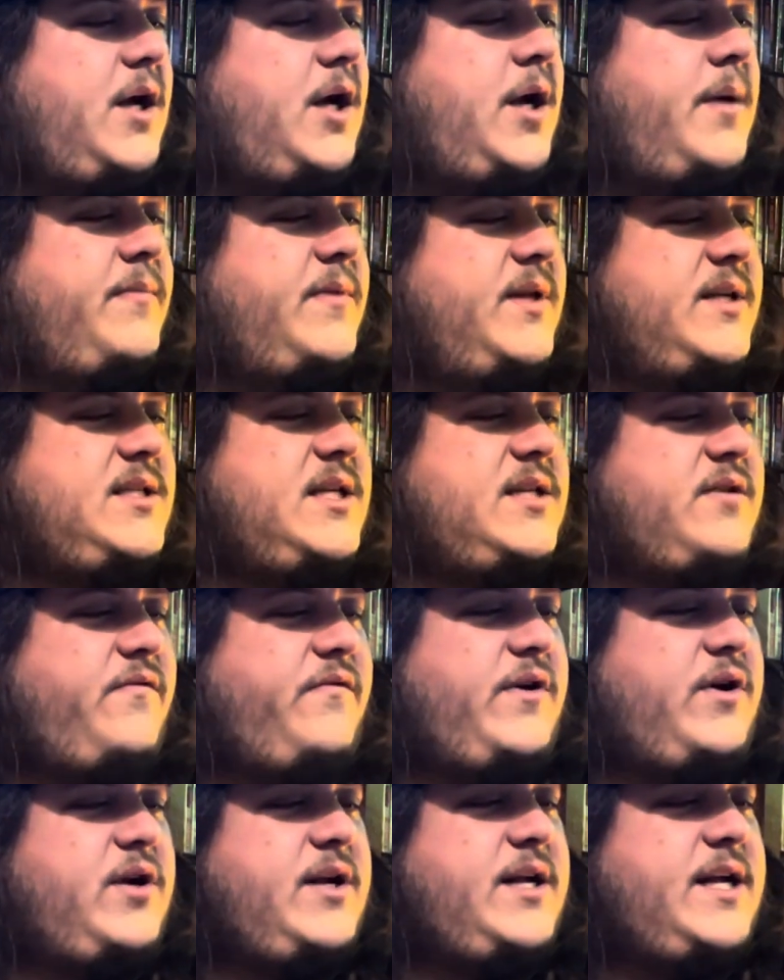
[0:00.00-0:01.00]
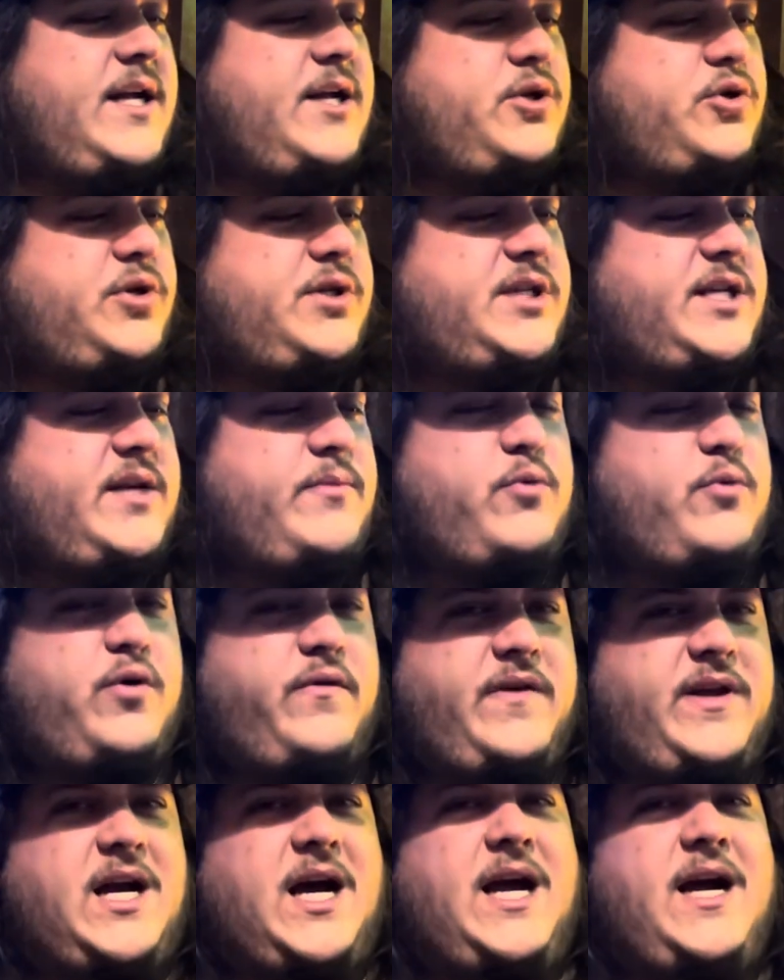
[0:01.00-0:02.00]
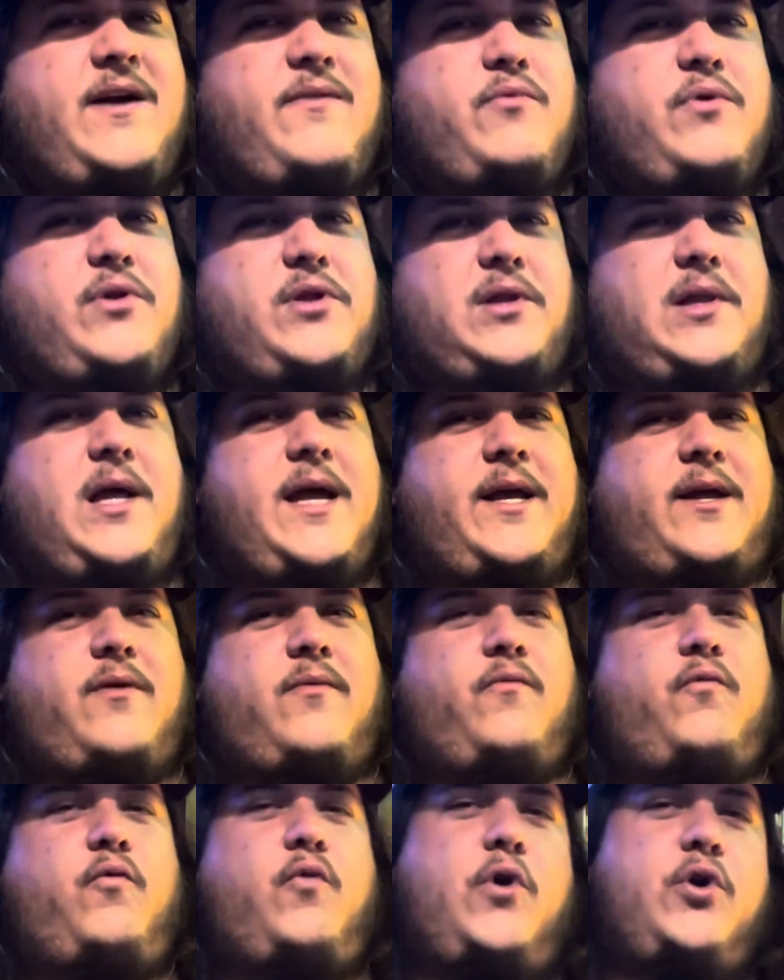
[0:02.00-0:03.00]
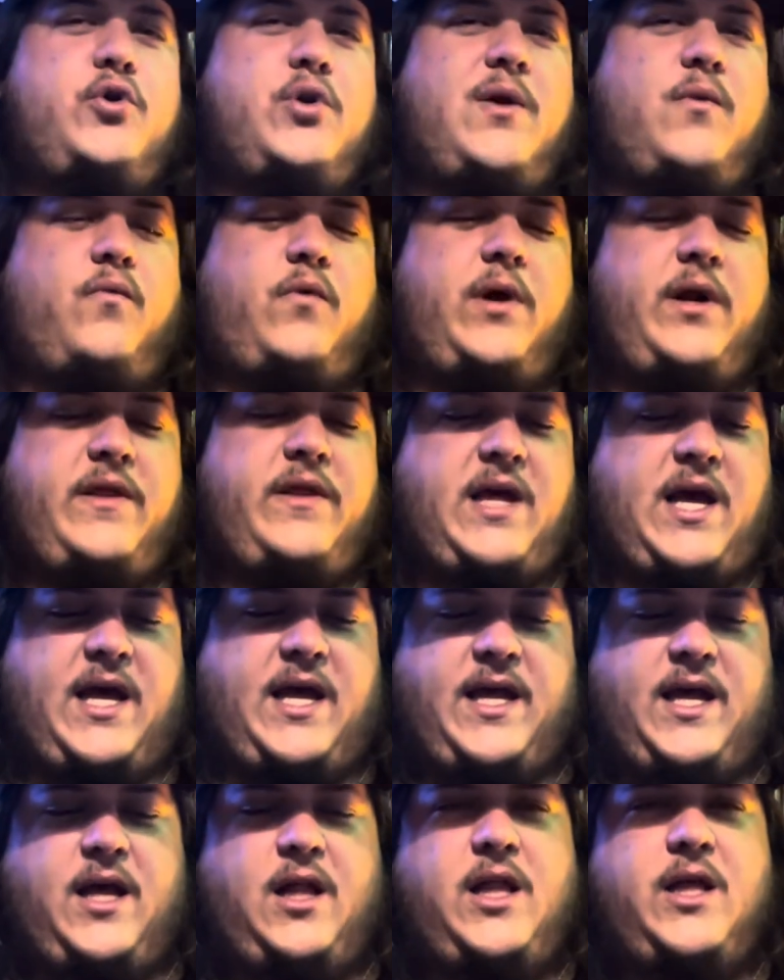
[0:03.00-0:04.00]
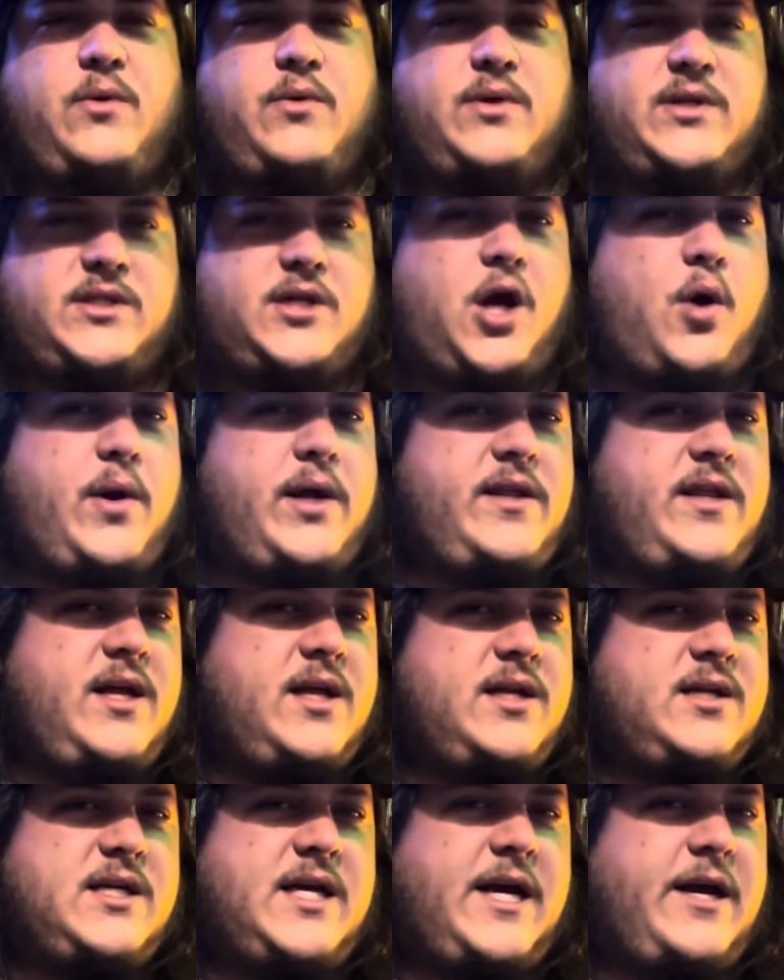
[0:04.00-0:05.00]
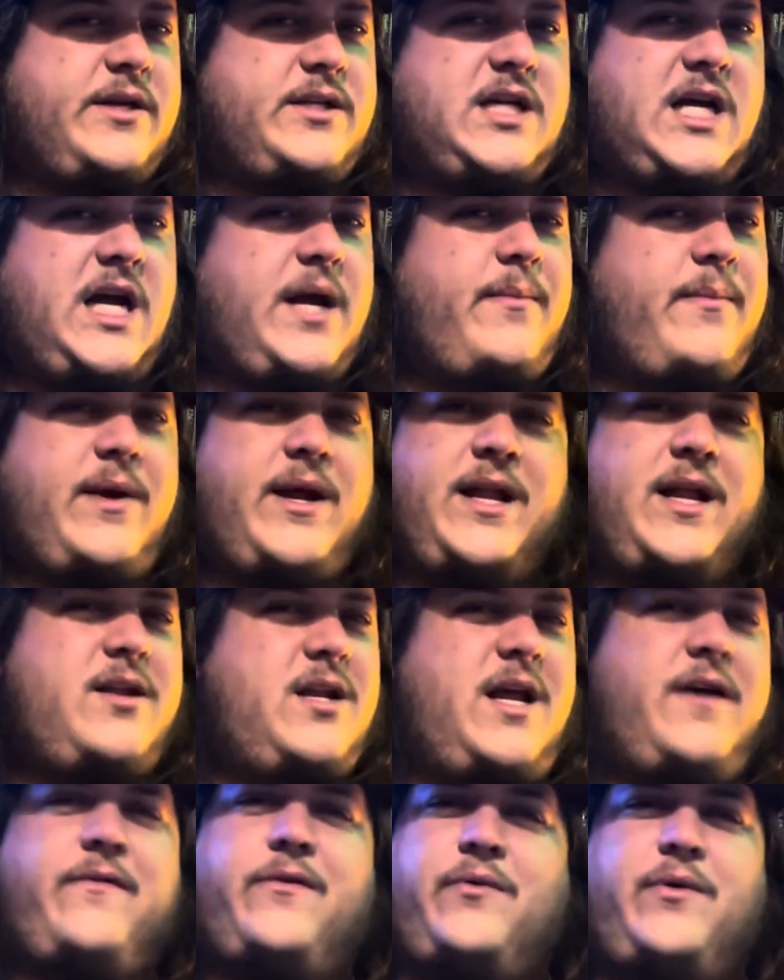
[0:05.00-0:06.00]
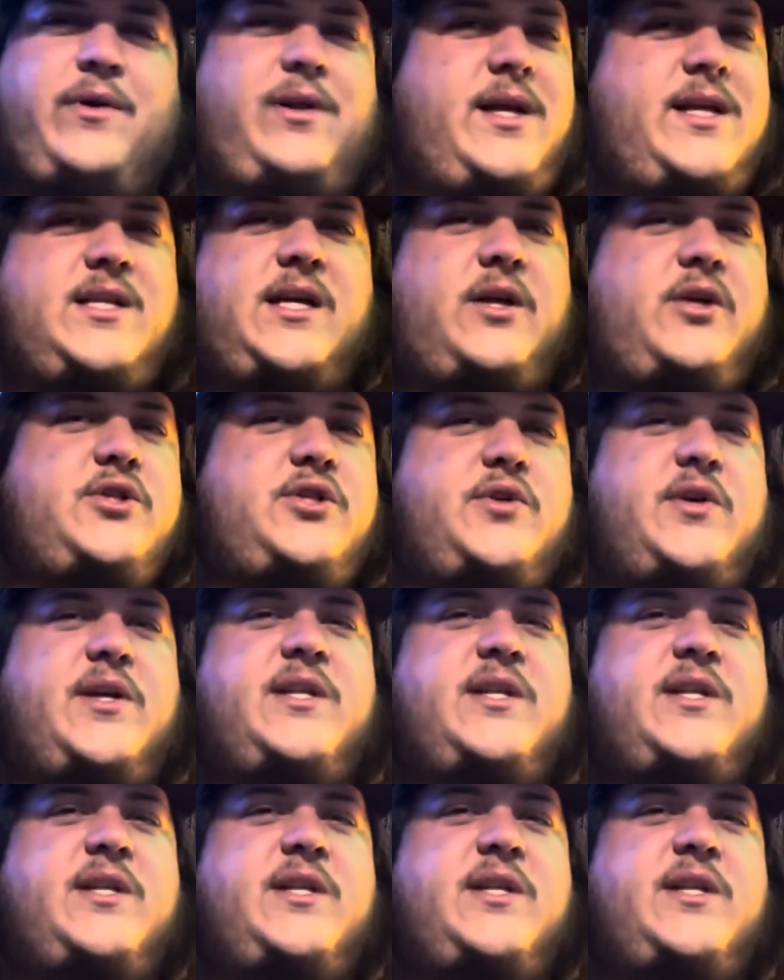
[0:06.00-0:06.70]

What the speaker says: This is a very interesting movie. I was like wondering where the hell it was going the entire time, and it never really tells you.